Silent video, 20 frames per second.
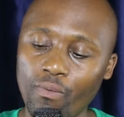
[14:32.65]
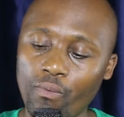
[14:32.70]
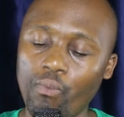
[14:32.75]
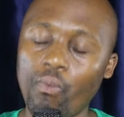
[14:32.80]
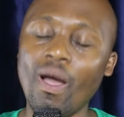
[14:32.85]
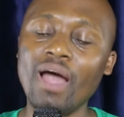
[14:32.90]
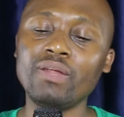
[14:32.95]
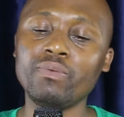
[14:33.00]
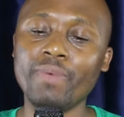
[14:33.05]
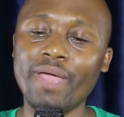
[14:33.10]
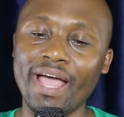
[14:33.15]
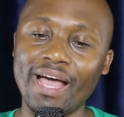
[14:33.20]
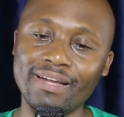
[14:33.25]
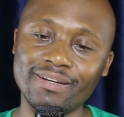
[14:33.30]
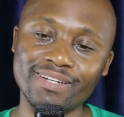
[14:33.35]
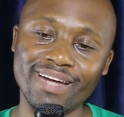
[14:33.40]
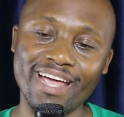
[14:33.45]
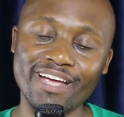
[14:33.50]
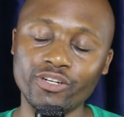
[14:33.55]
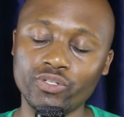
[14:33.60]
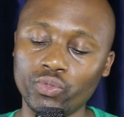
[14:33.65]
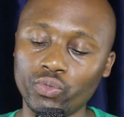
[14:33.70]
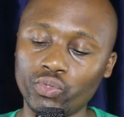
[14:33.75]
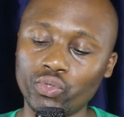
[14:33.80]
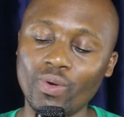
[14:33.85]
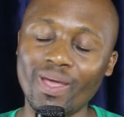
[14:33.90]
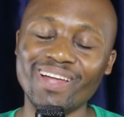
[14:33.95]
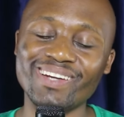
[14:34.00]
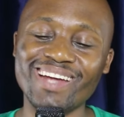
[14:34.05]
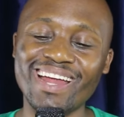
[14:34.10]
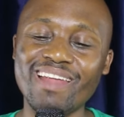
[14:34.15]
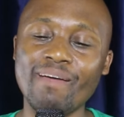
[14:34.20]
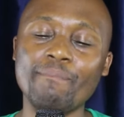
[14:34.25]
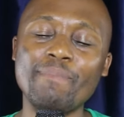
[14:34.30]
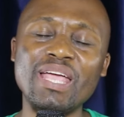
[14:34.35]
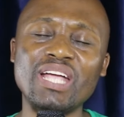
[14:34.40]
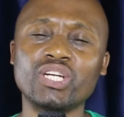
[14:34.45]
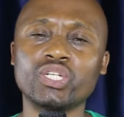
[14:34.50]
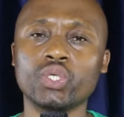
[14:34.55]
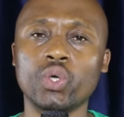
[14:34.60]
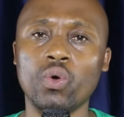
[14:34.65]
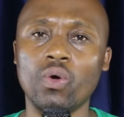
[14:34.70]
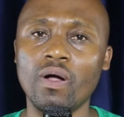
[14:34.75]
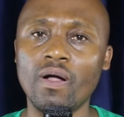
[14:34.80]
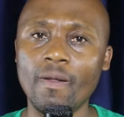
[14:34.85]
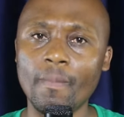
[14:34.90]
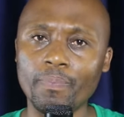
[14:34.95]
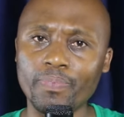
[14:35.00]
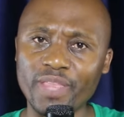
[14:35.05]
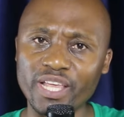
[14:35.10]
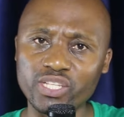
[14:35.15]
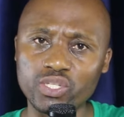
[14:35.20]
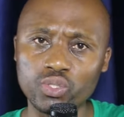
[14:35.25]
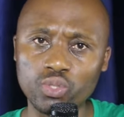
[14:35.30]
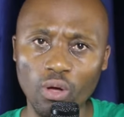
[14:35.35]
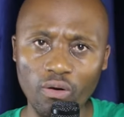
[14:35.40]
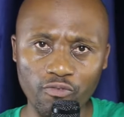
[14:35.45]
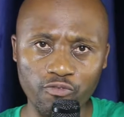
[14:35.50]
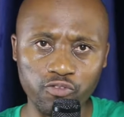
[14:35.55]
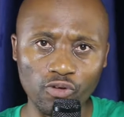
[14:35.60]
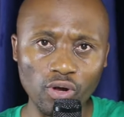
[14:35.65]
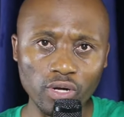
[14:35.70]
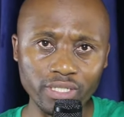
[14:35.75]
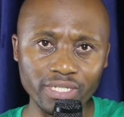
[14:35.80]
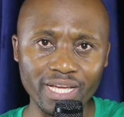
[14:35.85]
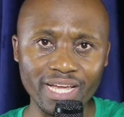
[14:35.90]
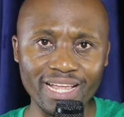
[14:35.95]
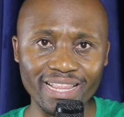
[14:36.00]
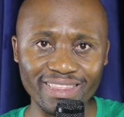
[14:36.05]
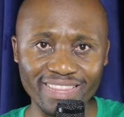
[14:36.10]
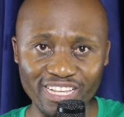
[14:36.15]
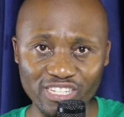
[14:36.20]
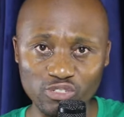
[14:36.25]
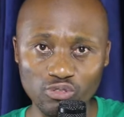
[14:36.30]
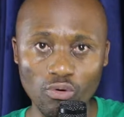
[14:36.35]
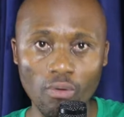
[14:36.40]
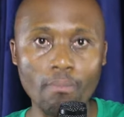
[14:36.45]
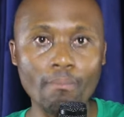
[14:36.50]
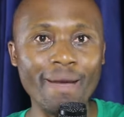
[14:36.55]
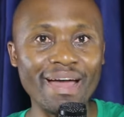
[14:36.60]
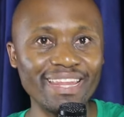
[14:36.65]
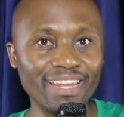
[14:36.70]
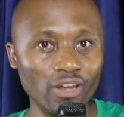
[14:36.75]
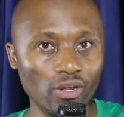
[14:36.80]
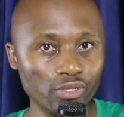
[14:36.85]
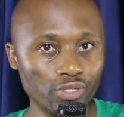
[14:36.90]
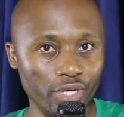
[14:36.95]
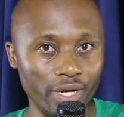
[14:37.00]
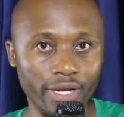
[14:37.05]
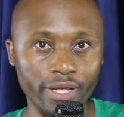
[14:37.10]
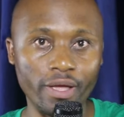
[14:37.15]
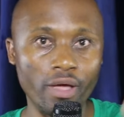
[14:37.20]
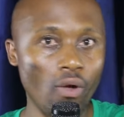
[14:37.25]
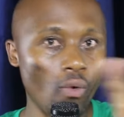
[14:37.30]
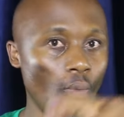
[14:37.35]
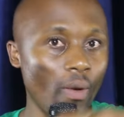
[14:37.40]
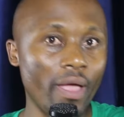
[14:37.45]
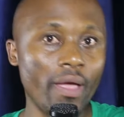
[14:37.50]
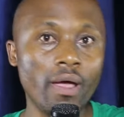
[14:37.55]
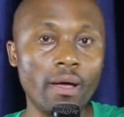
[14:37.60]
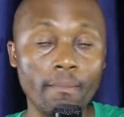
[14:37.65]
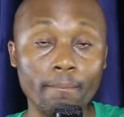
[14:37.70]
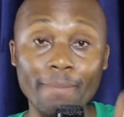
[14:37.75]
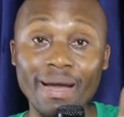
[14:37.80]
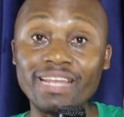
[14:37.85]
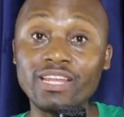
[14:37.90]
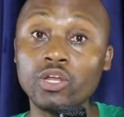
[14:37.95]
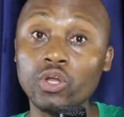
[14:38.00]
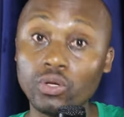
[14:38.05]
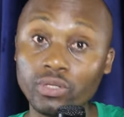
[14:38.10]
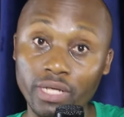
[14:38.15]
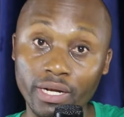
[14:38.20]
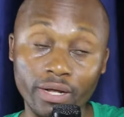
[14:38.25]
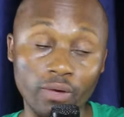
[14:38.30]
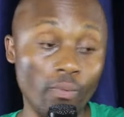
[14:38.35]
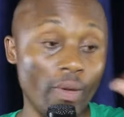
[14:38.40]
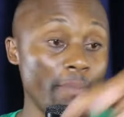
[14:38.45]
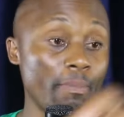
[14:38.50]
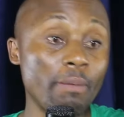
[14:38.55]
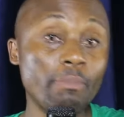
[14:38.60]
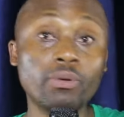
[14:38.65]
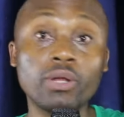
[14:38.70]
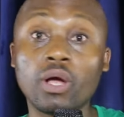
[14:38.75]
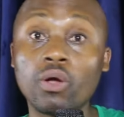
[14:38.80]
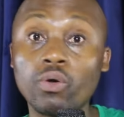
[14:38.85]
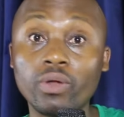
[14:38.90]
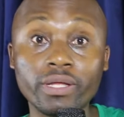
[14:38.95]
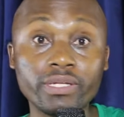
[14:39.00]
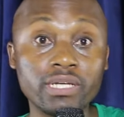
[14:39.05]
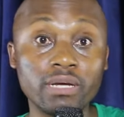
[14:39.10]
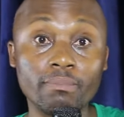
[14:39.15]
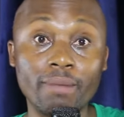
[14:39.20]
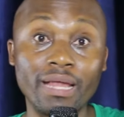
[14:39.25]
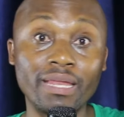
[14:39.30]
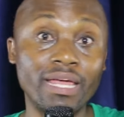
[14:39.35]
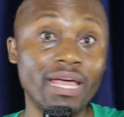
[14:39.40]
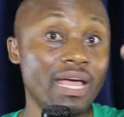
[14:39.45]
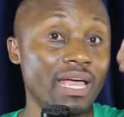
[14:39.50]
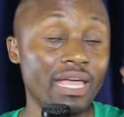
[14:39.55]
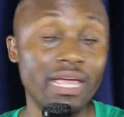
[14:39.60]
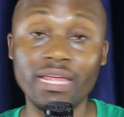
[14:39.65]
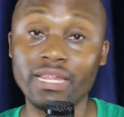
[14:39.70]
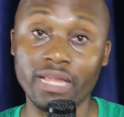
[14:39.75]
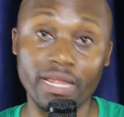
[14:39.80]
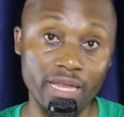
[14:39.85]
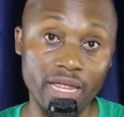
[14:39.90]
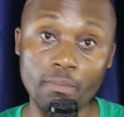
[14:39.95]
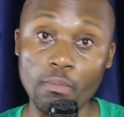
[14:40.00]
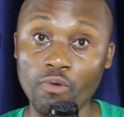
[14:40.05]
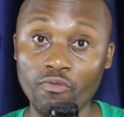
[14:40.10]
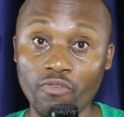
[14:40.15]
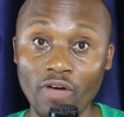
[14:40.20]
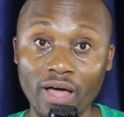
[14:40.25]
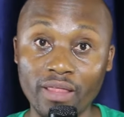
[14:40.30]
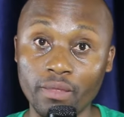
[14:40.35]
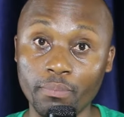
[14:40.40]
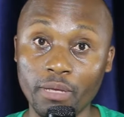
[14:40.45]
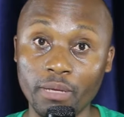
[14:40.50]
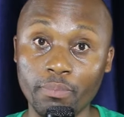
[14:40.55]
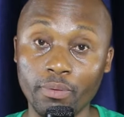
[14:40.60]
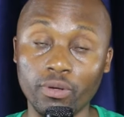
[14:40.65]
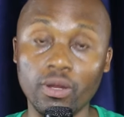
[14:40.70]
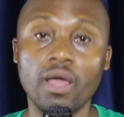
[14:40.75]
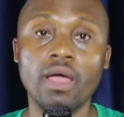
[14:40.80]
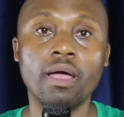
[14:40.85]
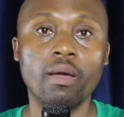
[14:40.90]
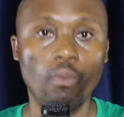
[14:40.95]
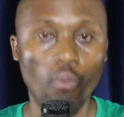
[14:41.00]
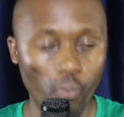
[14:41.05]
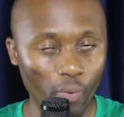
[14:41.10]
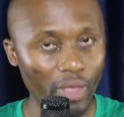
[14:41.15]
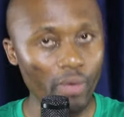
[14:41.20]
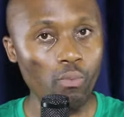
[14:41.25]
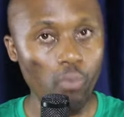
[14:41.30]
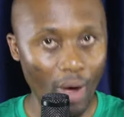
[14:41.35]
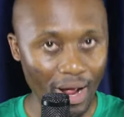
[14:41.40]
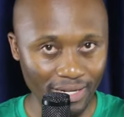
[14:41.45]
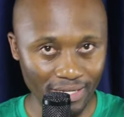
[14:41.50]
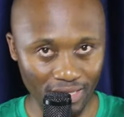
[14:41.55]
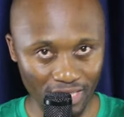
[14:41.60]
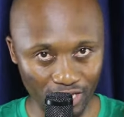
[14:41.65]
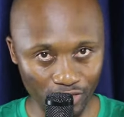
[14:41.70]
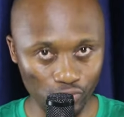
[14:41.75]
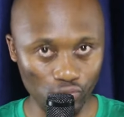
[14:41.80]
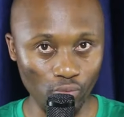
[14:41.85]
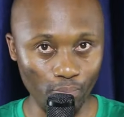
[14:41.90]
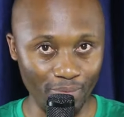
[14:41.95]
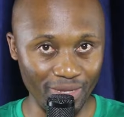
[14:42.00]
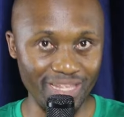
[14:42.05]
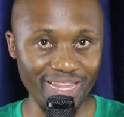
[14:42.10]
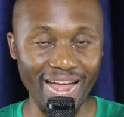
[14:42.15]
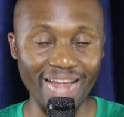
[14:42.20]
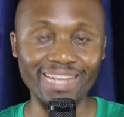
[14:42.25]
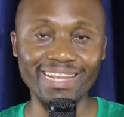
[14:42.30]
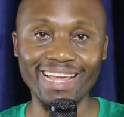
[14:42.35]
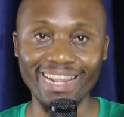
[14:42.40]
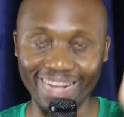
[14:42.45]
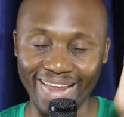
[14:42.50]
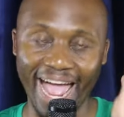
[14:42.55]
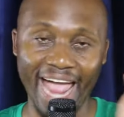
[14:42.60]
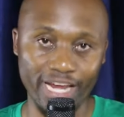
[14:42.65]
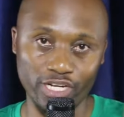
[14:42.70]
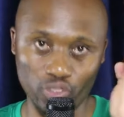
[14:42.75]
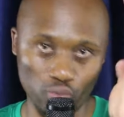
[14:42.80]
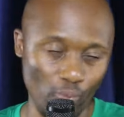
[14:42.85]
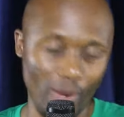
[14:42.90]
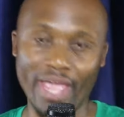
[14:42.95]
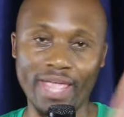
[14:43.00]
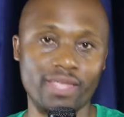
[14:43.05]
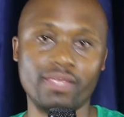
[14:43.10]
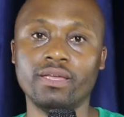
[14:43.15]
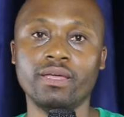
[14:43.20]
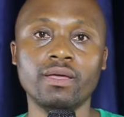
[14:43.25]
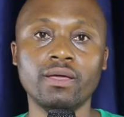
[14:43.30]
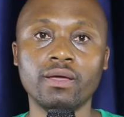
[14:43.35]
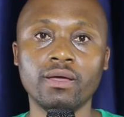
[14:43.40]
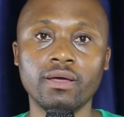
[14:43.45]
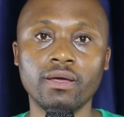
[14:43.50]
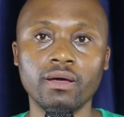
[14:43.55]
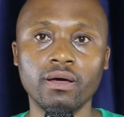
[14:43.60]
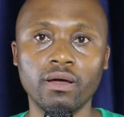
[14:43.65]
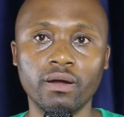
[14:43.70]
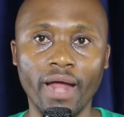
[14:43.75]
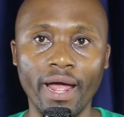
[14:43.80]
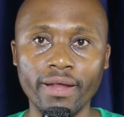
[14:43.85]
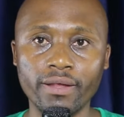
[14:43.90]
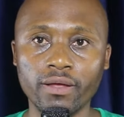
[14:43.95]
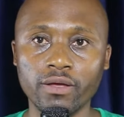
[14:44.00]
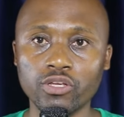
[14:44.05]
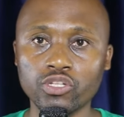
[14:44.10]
What we are trying to do, we are trying to make sure there's no fraud, there's no money laundering, where people are collecting money in the name of other people. We want things to be done the right way. Right?